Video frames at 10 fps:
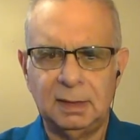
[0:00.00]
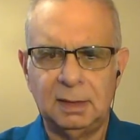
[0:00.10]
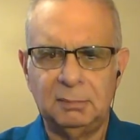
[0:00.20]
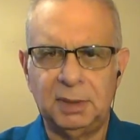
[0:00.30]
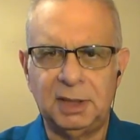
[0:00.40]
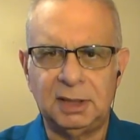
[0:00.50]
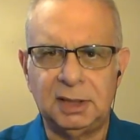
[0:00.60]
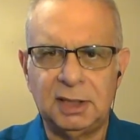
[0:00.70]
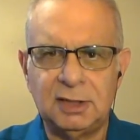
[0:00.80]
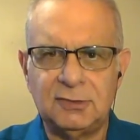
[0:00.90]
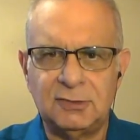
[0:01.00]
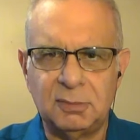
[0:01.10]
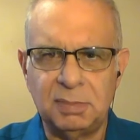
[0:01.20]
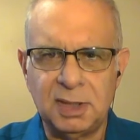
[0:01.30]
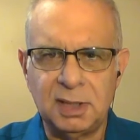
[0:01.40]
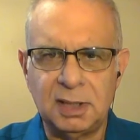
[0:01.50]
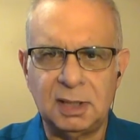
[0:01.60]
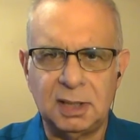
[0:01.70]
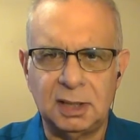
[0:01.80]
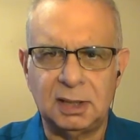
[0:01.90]
but it needs to be
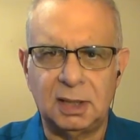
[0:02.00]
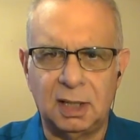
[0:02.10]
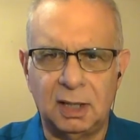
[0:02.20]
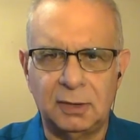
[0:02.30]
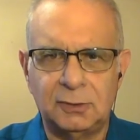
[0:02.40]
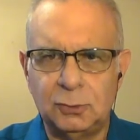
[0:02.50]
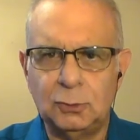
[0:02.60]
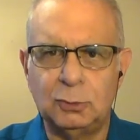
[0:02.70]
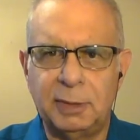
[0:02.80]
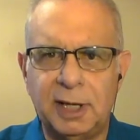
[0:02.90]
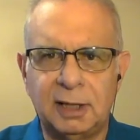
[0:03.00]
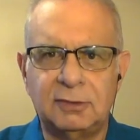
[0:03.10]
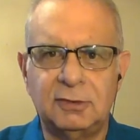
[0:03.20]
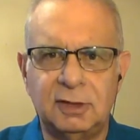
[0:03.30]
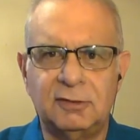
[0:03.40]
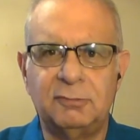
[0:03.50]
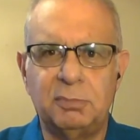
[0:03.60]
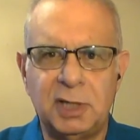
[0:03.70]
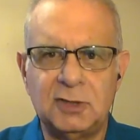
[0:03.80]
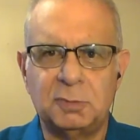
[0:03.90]
in our toolbox of
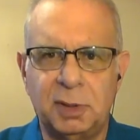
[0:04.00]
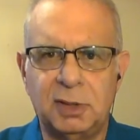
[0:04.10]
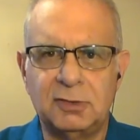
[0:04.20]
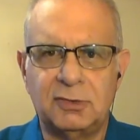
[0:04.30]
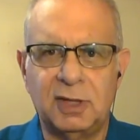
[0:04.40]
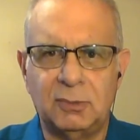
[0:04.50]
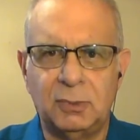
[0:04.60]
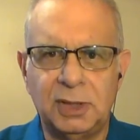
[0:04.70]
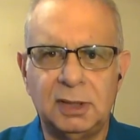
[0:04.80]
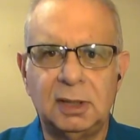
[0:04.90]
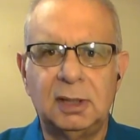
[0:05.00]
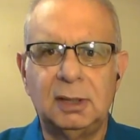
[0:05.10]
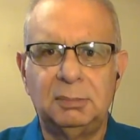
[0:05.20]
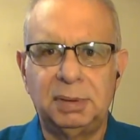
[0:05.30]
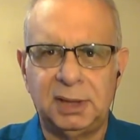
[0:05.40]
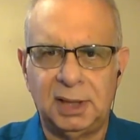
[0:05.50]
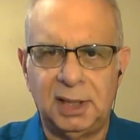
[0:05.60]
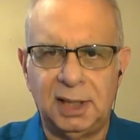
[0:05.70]
bass parts that we play.